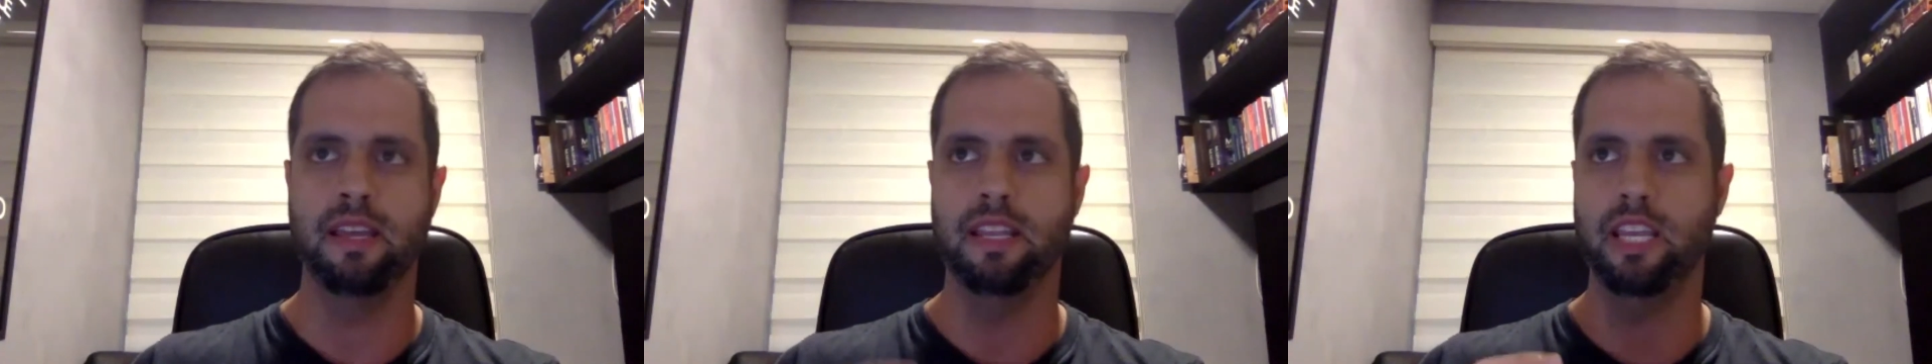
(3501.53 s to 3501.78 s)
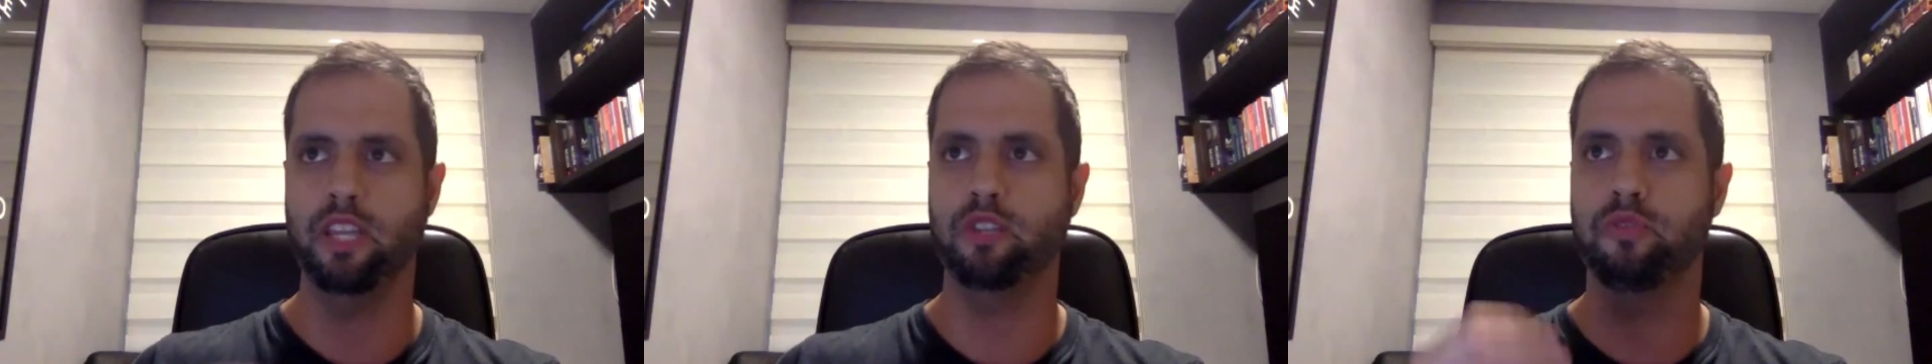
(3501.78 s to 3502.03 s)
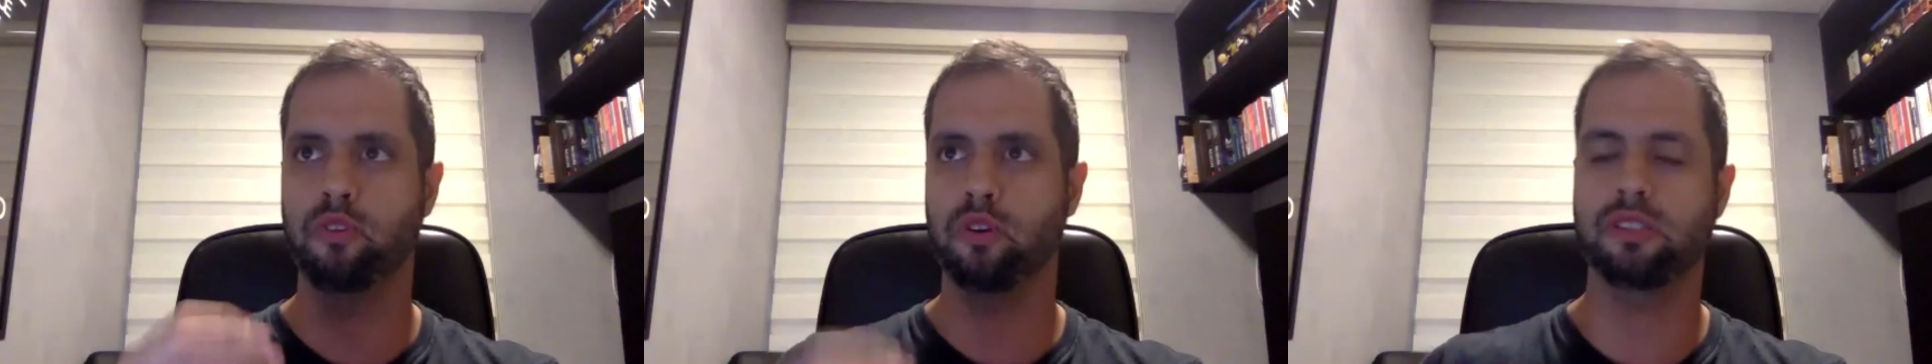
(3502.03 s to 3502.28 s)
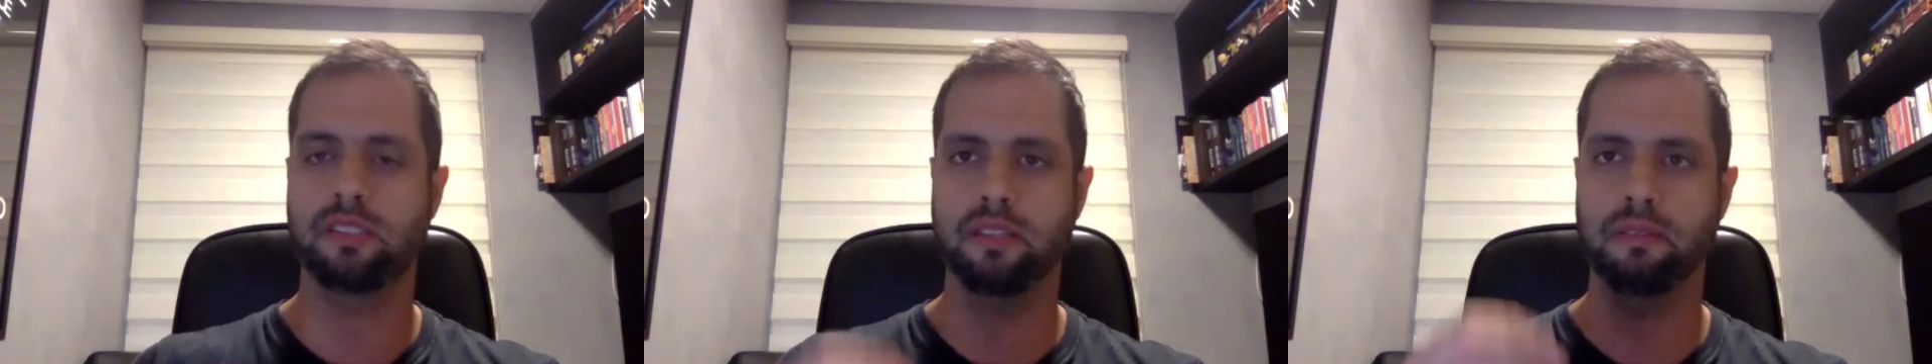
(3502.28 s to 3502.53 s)
need to
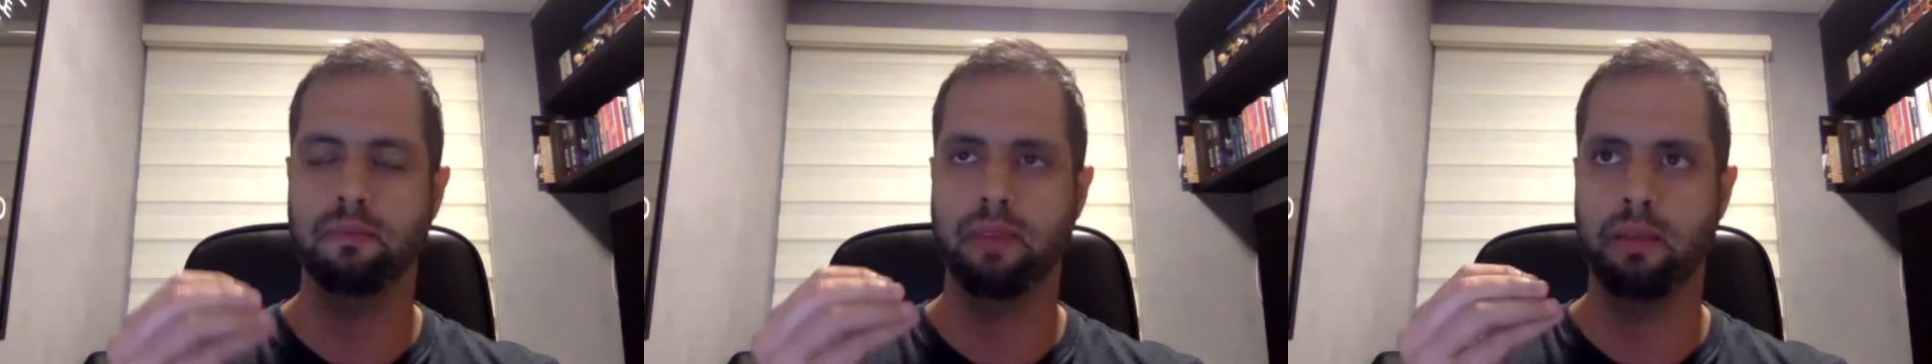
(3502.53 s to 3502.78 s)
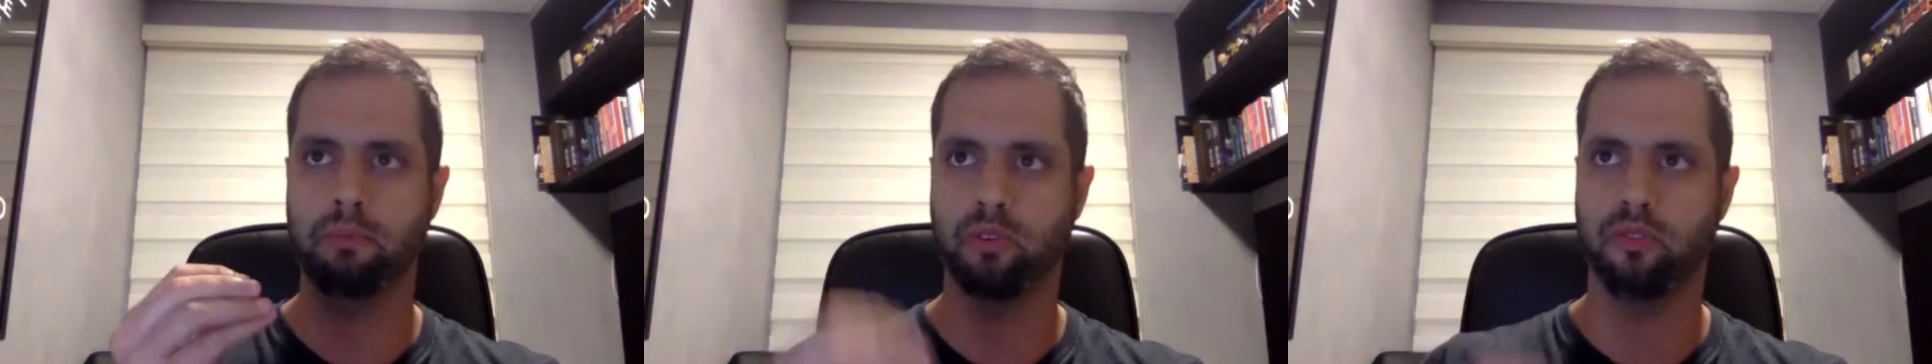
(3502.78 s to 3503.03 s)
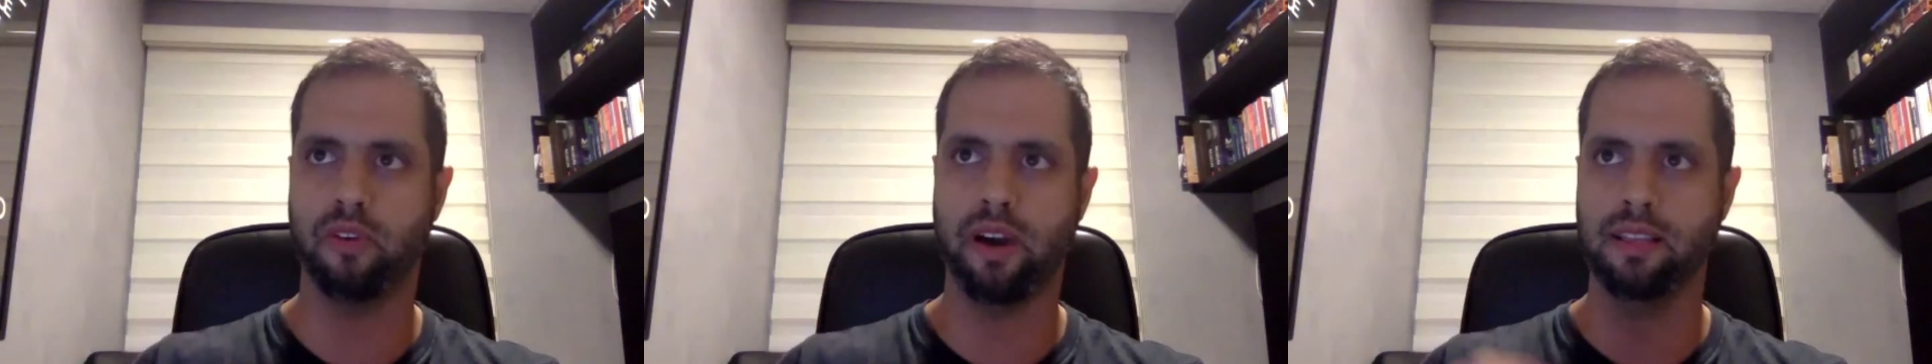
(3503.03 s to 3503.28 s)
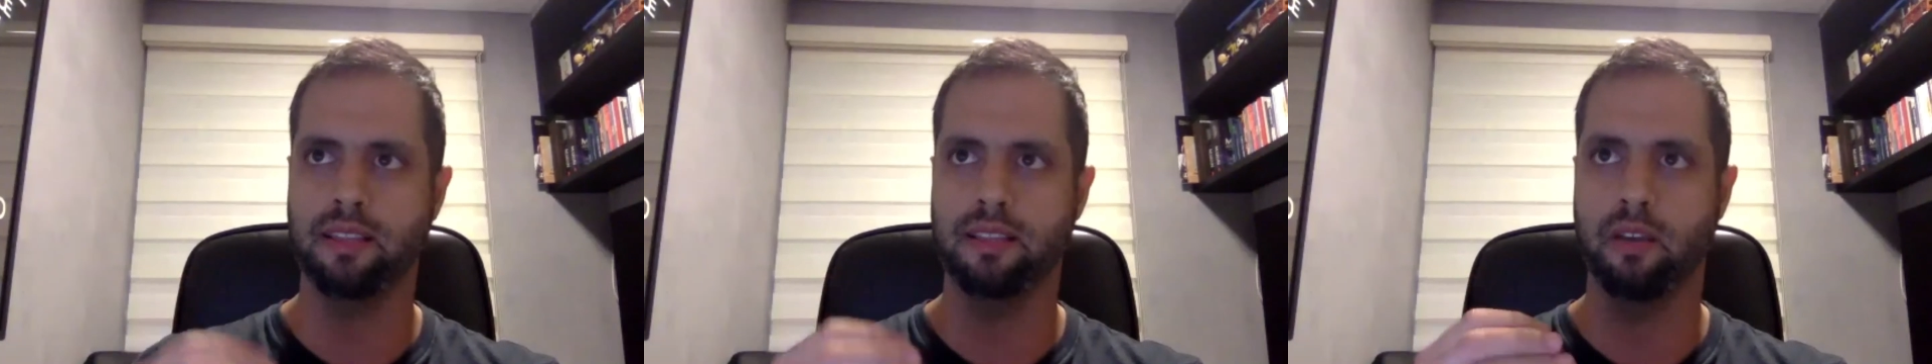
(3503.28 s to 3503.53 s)
focus in
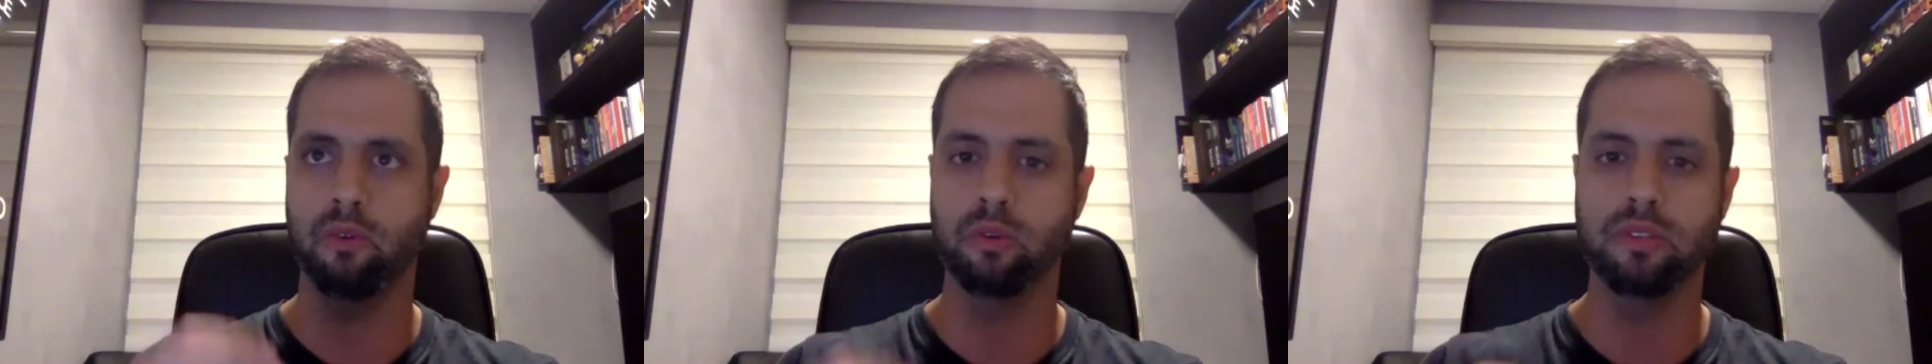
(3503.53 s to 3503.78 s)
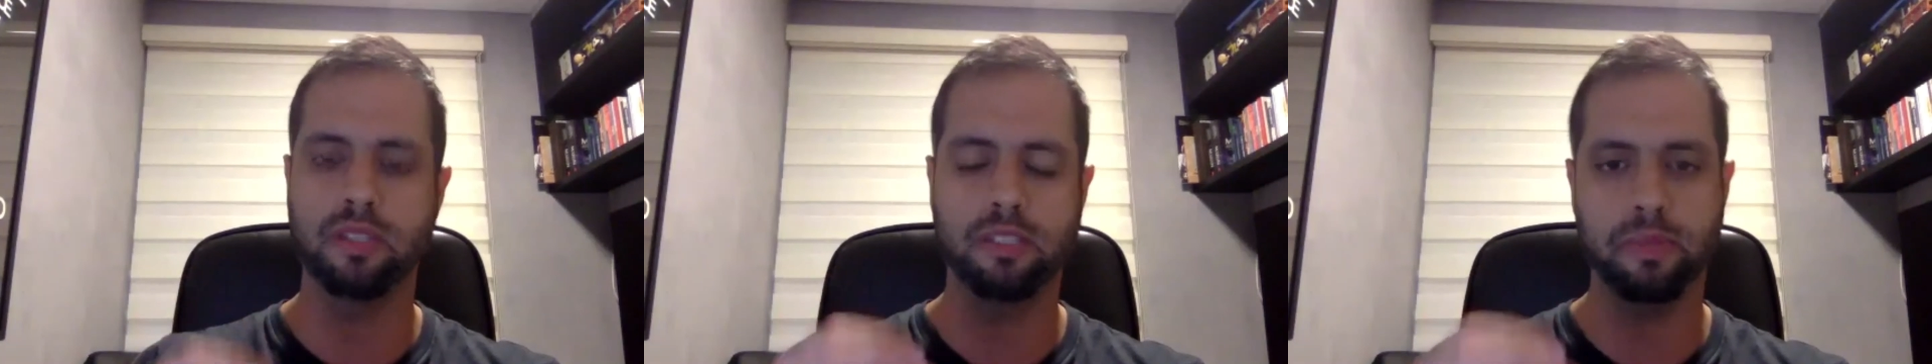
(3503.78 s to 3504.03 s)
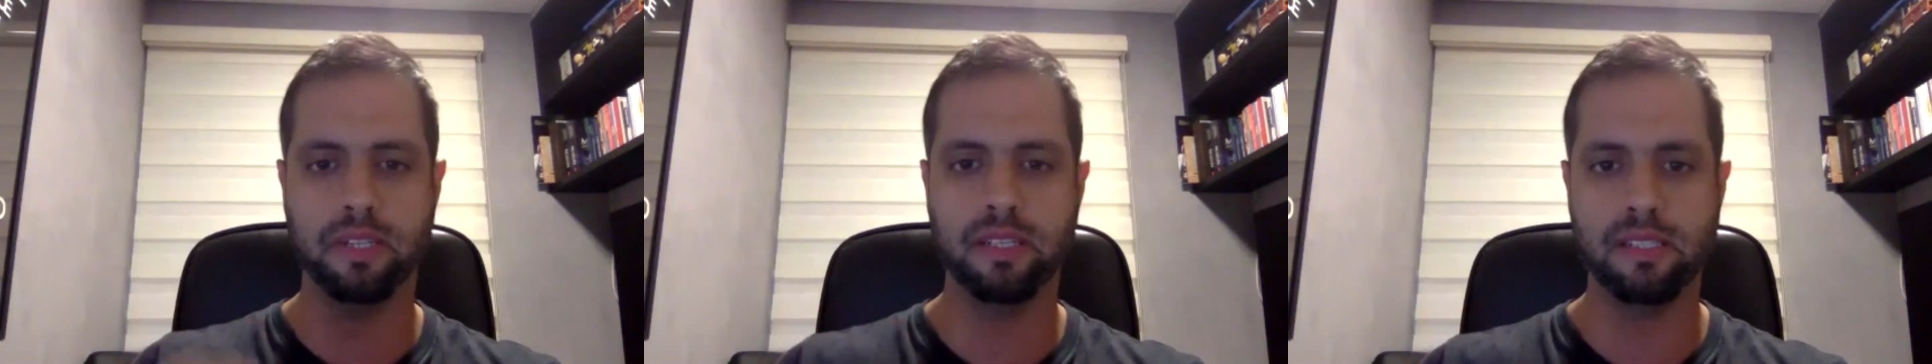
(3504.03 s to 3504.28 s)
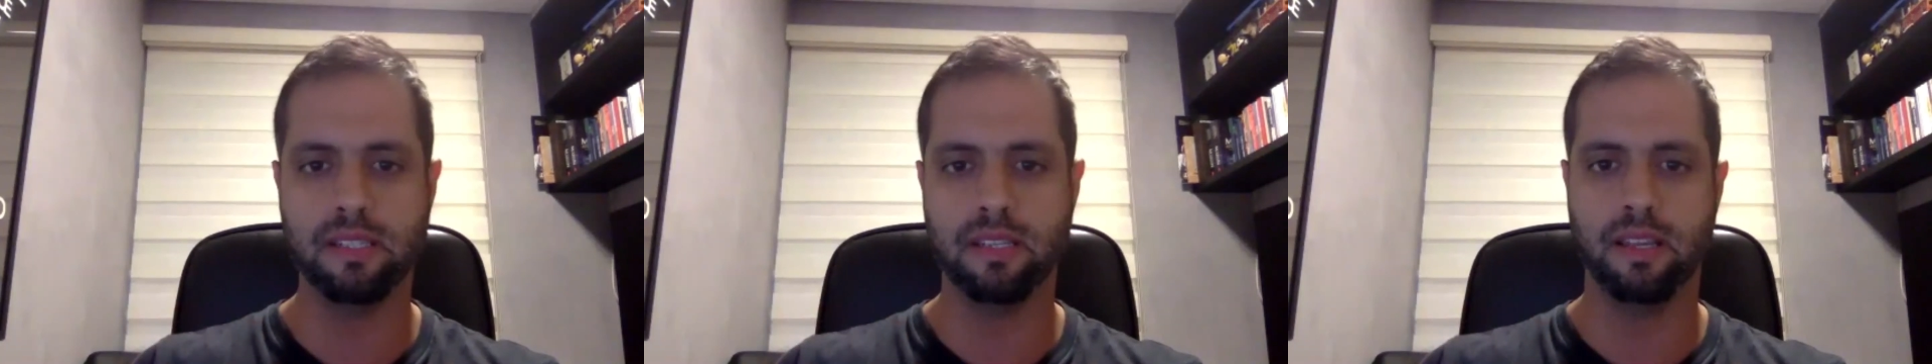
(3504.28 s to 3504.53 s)
provide a good
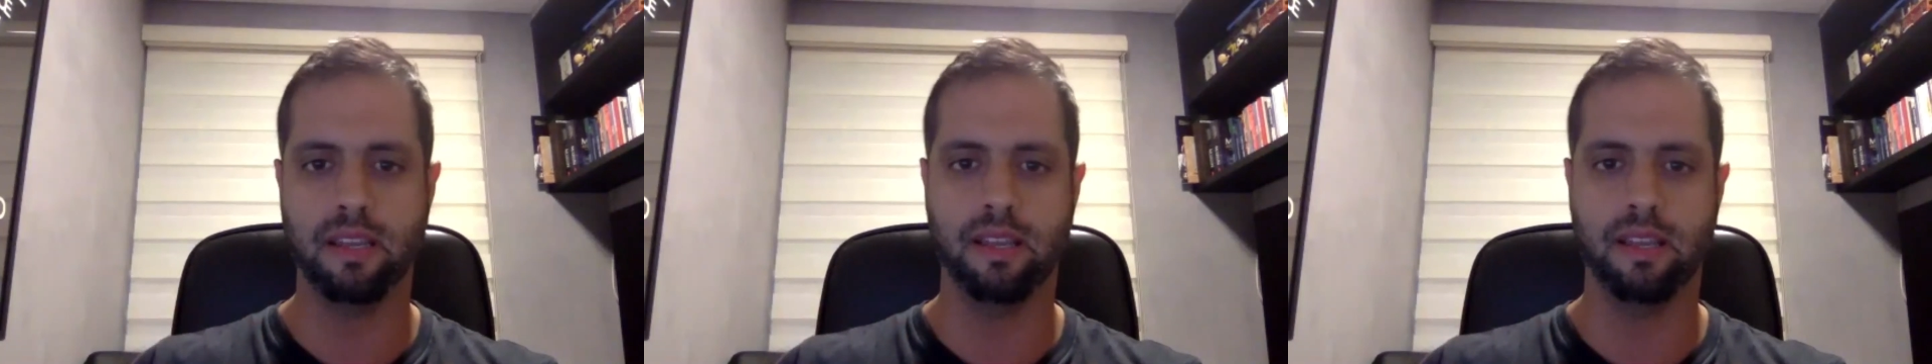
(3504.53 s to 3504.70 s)
experience,